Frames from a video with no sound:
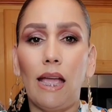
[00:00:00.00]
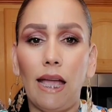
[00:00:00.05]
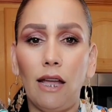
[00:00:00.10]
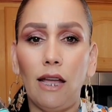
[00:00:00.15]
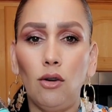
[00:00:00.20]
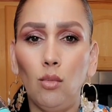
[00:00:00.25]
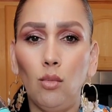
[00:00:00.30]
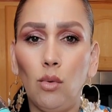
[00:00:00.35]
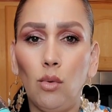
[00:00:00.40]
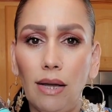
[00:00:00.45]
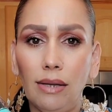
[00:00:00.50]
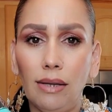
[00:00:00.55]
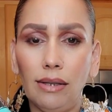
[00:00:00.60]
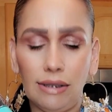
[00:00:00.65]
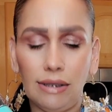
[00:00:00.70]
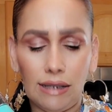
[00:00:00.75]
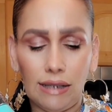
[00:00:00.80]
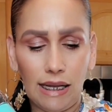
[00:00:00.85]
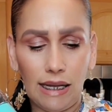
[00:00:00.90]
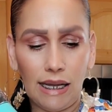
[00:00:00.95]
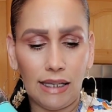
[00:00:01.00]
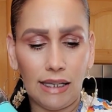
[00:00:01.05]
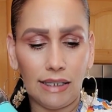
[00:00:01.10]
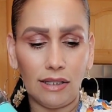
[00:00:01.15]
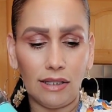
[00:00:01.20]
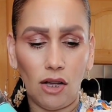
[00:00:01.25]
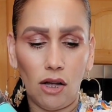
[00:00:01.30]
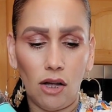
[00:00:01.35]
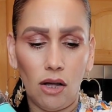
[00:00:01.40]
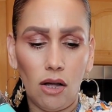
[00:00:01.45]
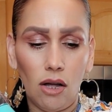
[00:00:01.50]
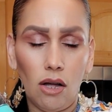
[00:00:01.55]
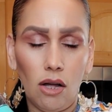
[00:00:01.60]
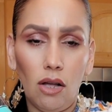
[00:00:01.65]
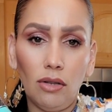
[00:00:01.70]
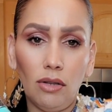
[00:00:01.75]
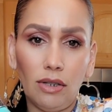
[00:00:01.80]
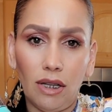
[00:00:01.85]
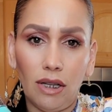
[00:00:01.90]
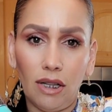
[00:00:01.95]
And once it has
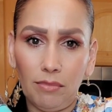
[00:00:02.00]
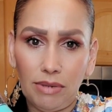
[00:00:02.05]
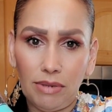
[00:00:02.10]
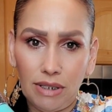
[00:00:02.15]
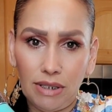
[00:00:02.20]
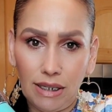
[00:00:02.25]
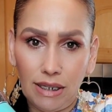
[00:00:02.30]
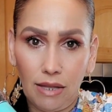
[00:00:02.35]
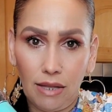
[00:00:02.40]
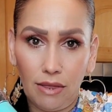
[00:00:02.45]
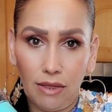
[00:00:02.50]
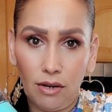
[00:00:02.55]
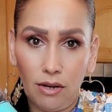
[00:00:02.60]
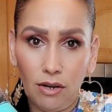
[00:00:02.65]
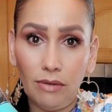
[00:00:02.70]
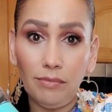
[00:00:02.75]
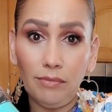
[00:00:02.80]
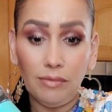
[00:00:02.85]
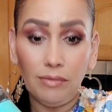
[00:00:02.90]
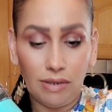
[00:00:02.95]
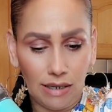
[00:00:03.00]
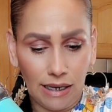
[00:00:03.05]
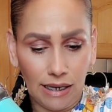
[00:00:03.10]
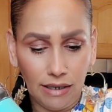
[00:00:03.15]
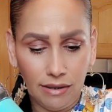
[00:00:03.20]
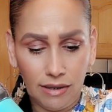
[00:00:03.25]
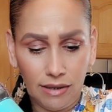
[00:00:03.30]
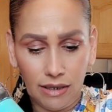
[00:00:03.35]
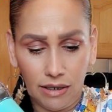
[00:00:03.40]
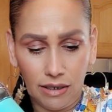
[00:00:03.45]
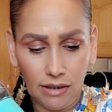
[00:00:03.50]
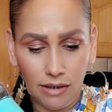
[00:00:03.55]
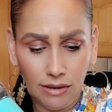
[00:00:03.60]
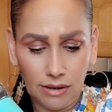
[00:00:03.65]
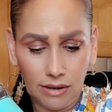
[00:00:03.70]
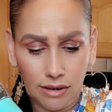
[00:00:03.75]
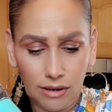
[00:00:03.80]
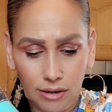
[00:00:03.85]
all come together like this,